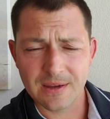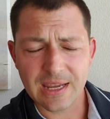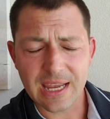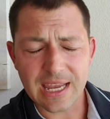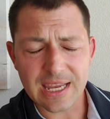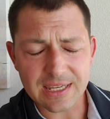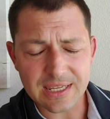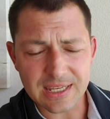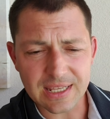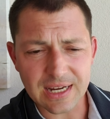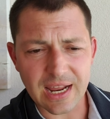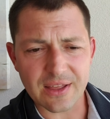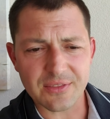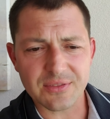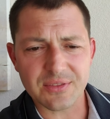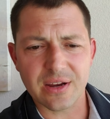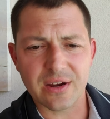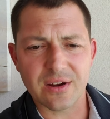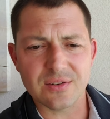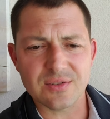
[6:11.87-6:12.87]
and get out
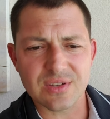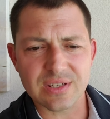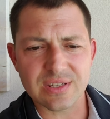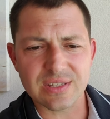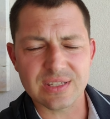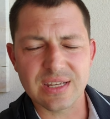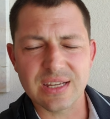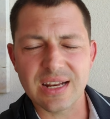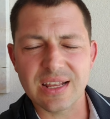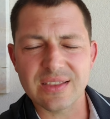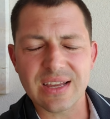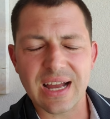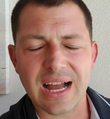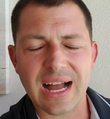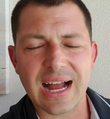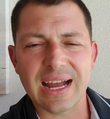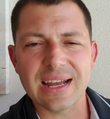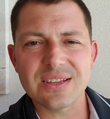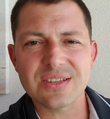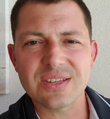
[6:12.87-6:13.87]
there and succeed at the
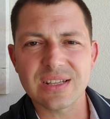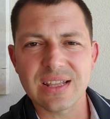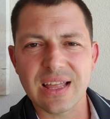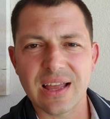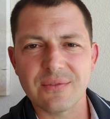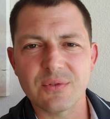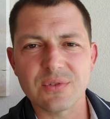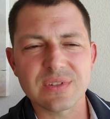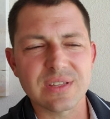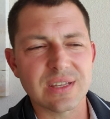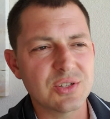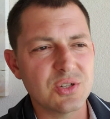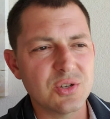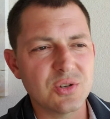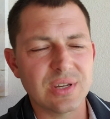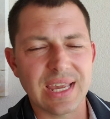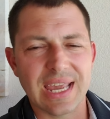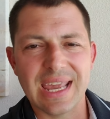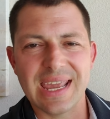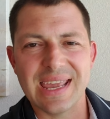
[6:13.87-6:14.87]
highest levels that you
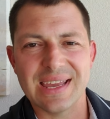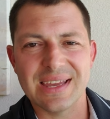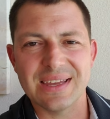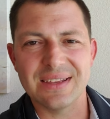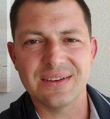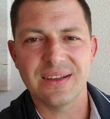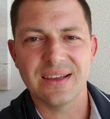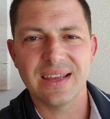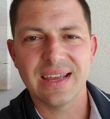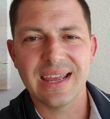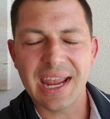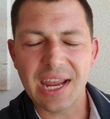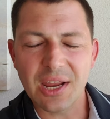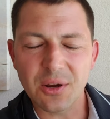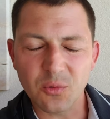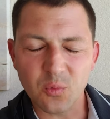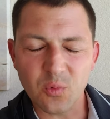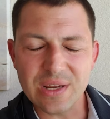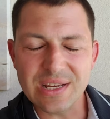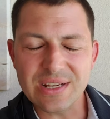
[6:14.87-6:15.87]
can
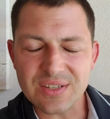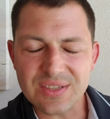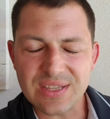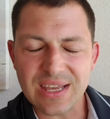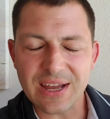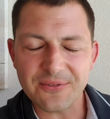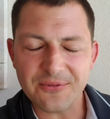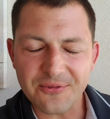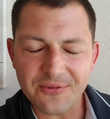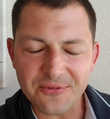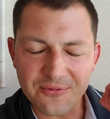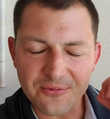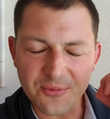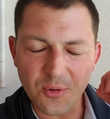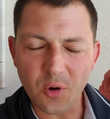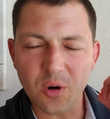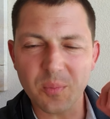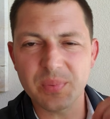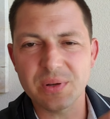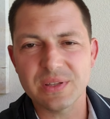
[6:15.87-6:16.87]
and reach that
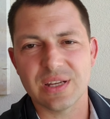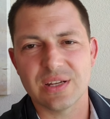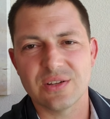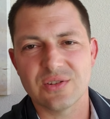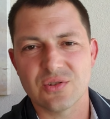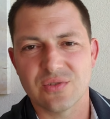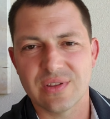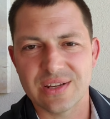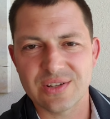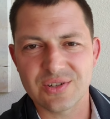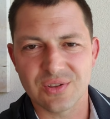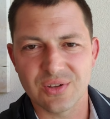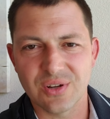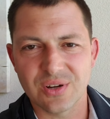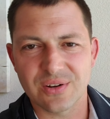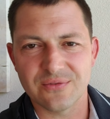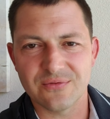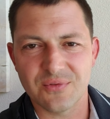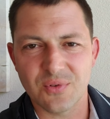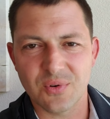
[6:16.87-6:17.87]
full potential that you're
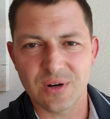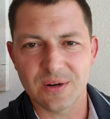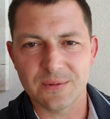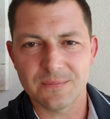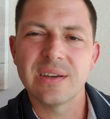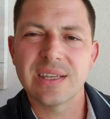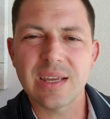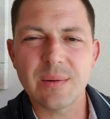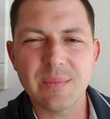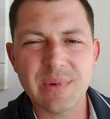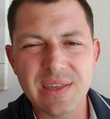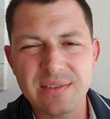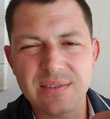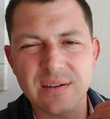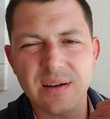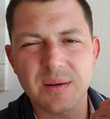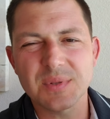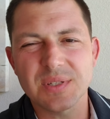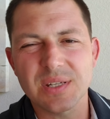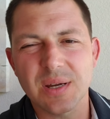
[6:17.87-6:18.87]
looking for. Give me a
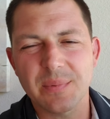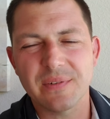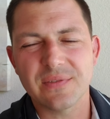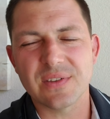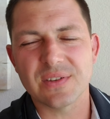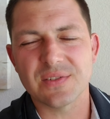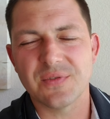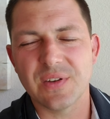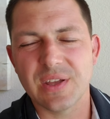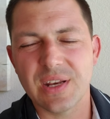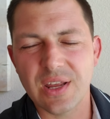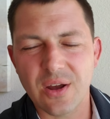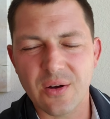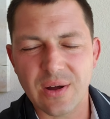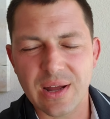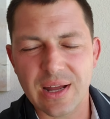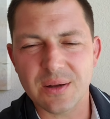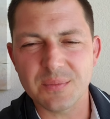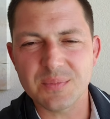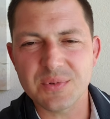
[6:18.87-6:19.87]
thumbs up if this video
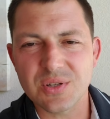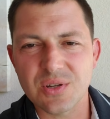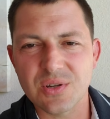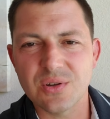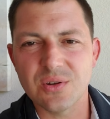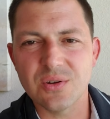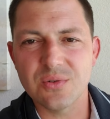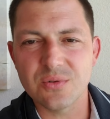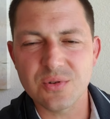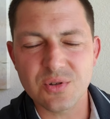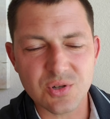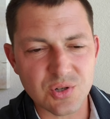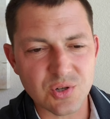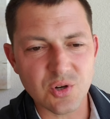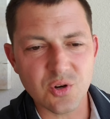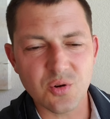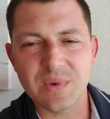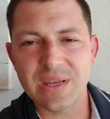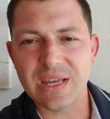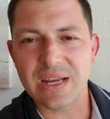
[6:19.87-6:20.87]
helped you.
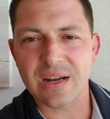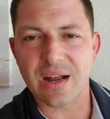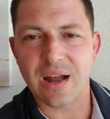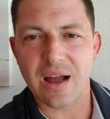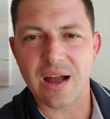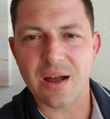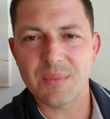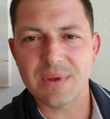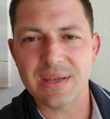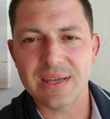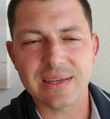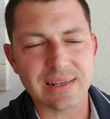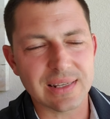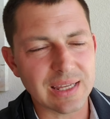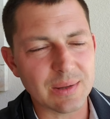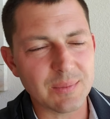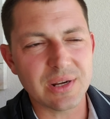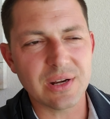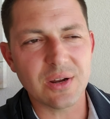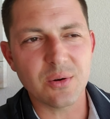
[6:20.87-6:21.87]
Shoot me a comment.
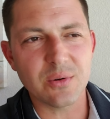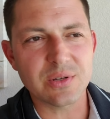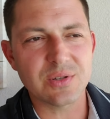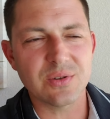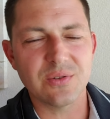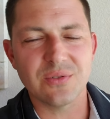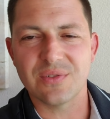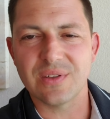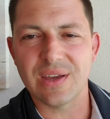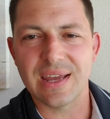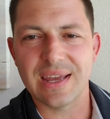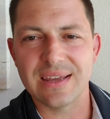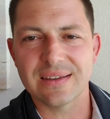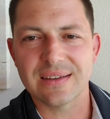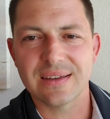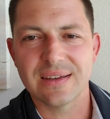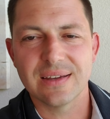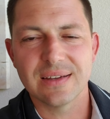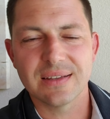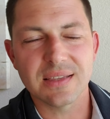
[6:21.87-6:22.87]
Let me know what you think.
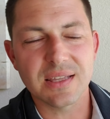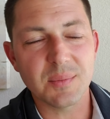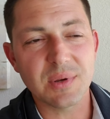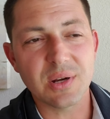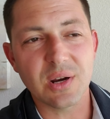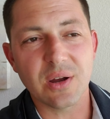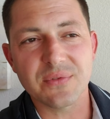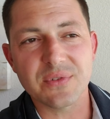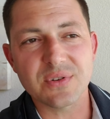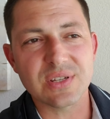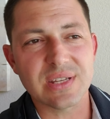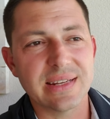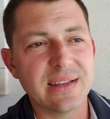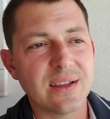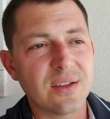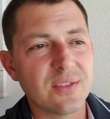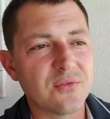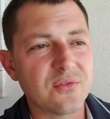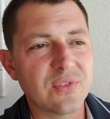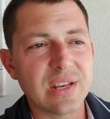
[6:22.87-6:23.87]
Let me know if there's any
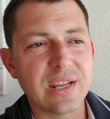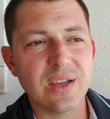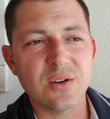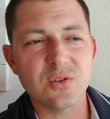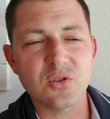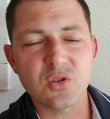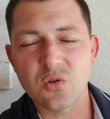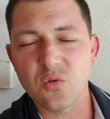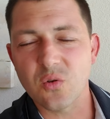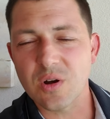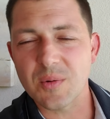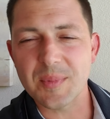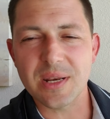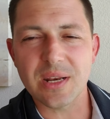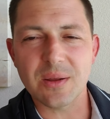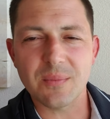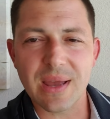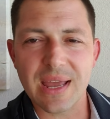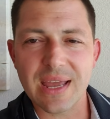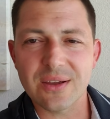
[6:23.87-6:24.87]
other videos you want me
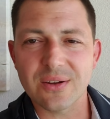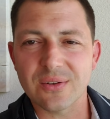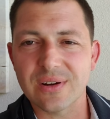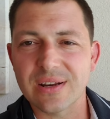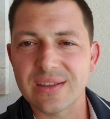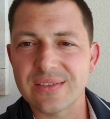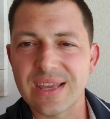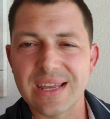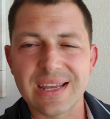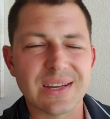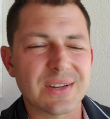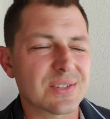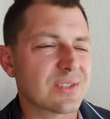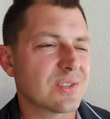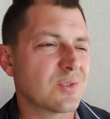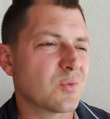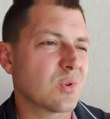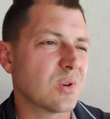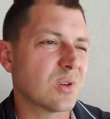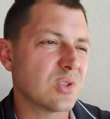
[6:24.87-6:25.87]
to make or anything else
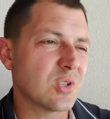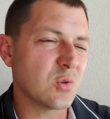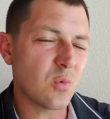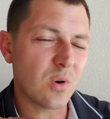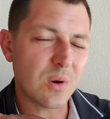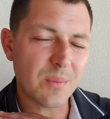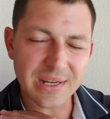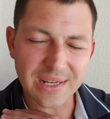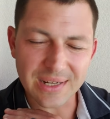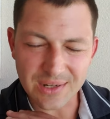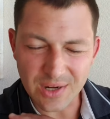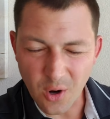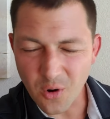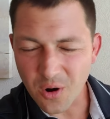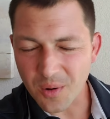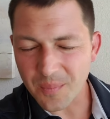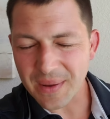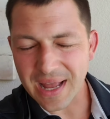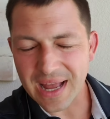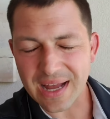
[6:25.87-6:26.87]
in the world you want me to know
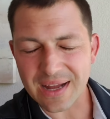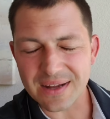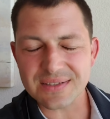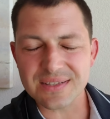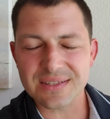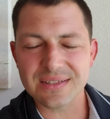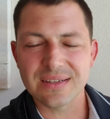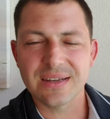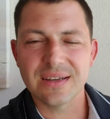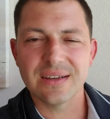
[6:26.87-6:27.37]
about.